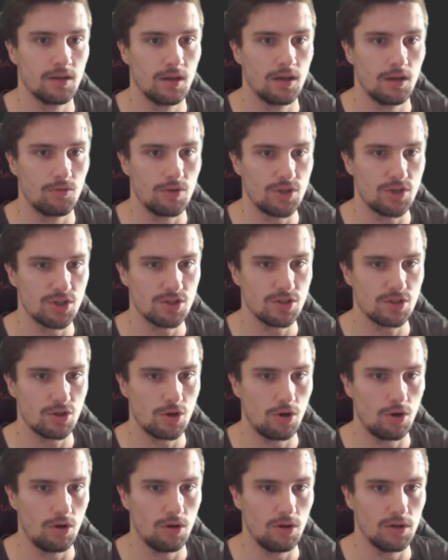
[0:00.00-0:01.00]
which is
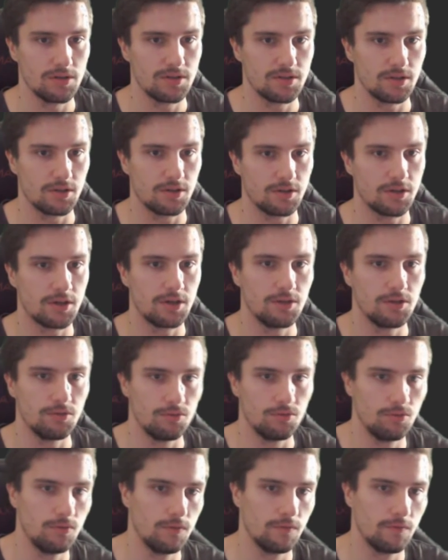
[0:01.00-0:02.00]
called
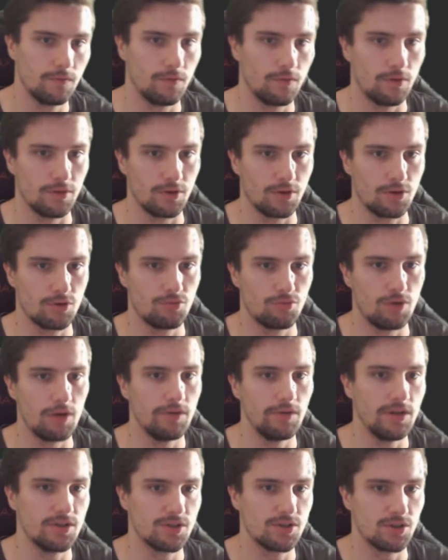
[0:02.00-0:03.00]
Q for the
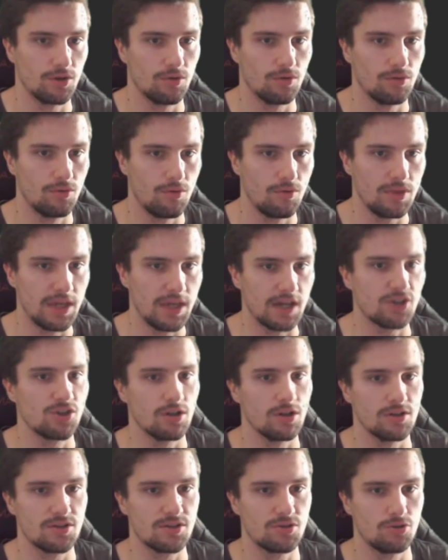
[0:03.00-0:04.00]
query, so the
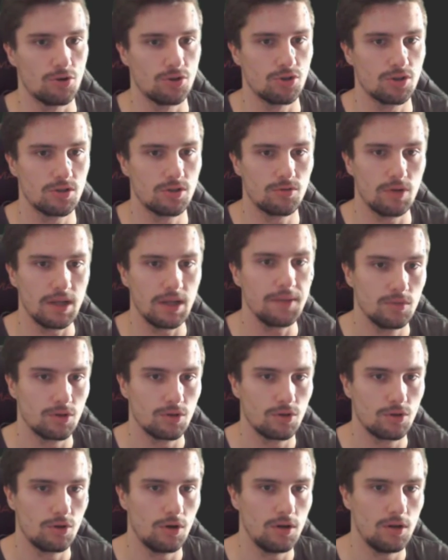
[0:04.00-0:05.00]
actual search string.
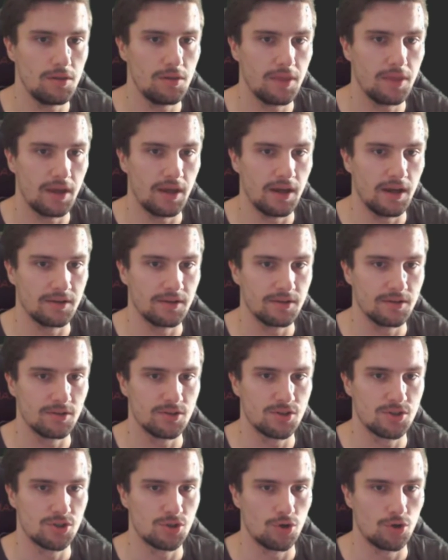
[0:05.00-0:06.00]
Call that
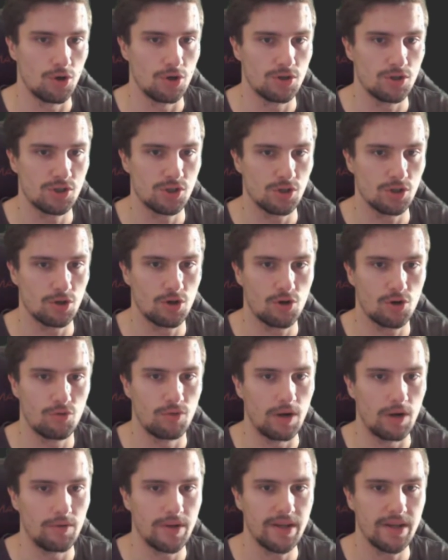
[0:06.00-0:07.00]
search
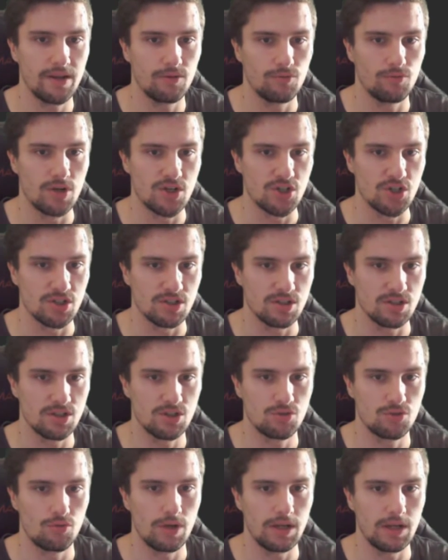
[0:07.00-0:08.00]
query, which is a
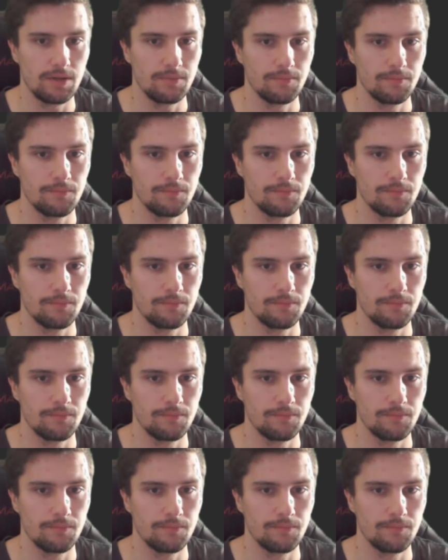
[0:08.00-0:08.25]
string,